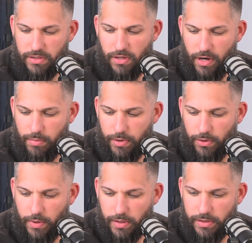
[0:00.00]
It starts to tire out pretty
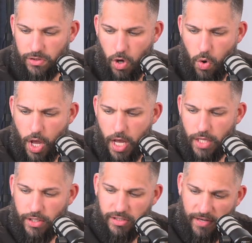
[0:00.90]
quickly. So
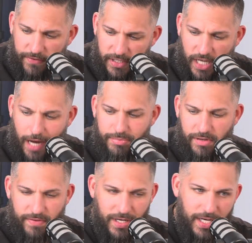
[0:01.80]
there's different types of it,